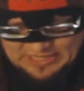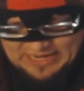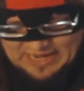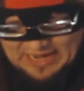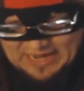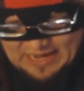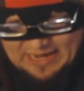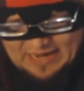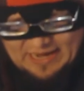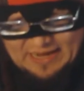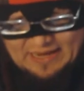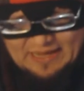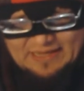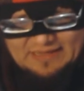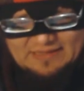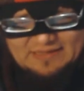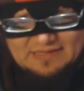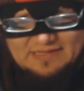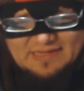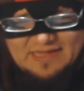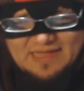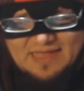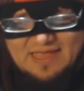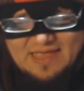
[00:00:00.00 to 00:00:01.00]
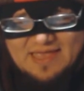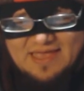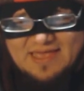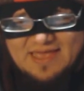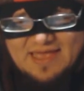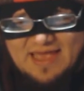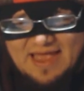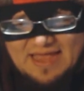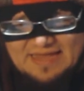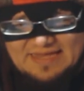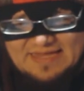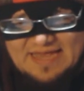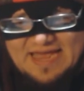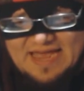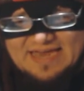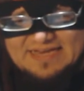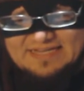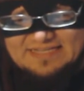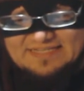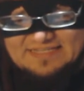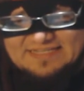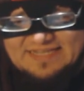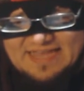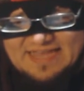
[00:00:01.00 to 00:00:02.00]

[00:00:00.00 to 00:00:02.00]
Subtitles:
And I gotta